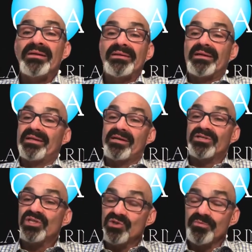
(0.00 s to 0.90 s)
Now,
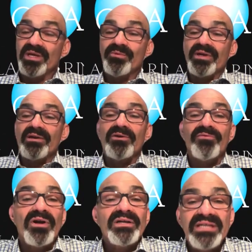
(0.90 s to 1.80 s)
assuming we get over
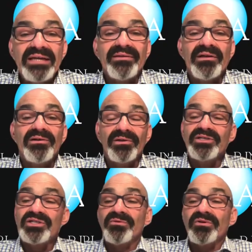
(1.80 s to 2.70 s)
our technical
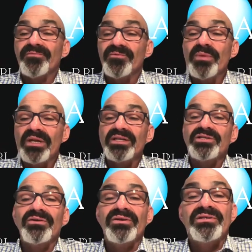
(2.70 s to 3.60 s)
issue in a few minutes, you're
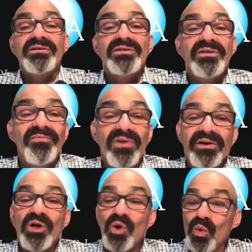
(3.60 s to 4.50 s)
going to see some very
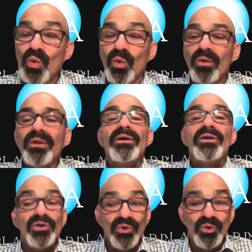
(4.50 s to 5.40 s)
cool
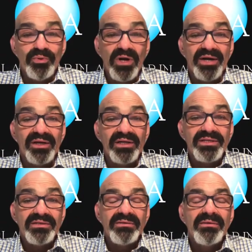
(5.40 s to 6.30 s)
new products